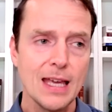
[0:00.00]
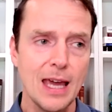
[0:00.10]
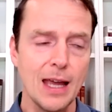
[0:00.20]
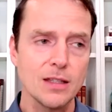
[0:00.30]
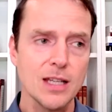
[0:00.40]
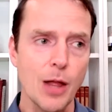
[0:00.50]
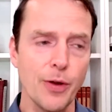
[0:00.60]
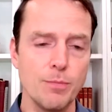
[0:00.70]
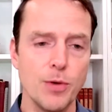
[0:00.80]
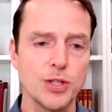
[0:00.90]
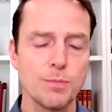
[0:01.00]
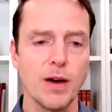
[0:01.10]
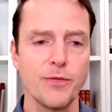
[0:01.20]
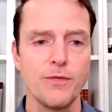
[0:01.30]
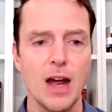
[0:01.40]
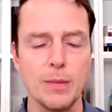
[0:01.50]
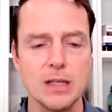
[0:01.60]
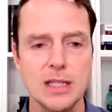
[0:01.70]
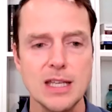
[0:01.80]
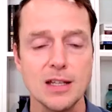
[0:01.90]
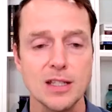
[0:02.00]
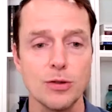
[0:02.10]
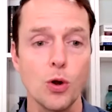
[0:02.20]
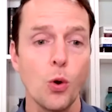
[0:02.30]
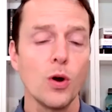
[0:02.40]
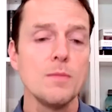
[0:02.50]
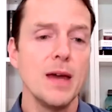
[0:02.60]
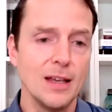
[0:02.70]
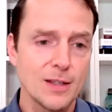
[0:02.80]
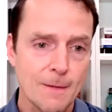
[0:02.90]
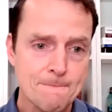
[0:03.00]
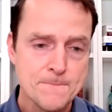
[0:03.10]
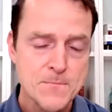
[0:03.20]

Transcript: can't tolerate most buffered vitamin C because they're corn based.